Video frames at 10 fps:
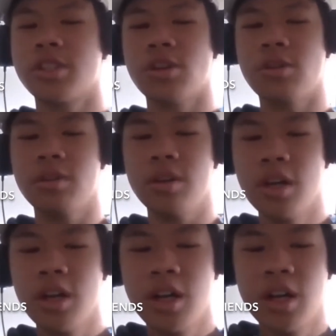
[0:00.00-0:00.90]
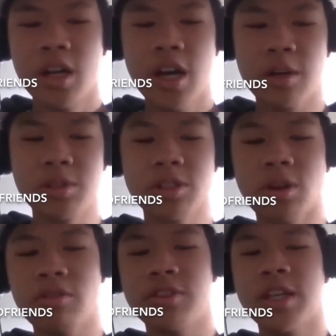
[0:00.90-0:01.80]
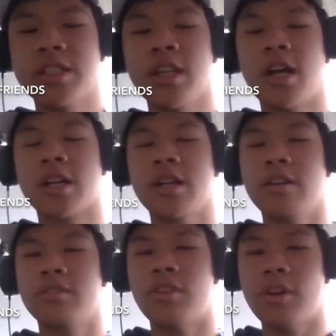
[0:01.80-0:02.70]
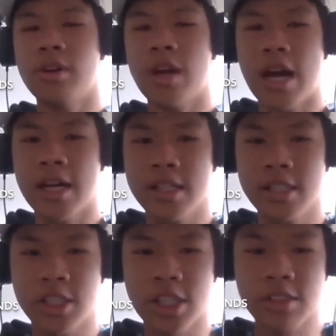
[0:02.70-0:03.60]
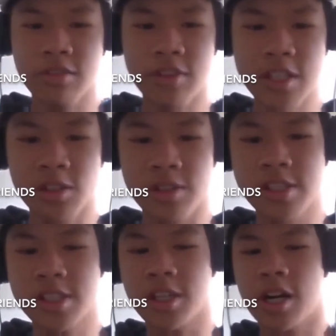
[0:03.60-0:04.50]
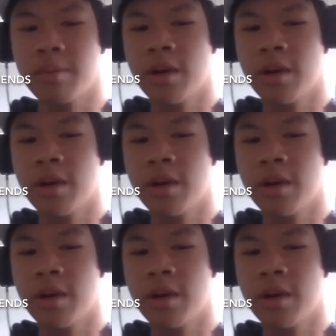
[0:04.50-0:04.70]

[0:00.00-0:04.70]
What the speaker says: And also don't forget to like and follow at Jez and Friends on Instagram.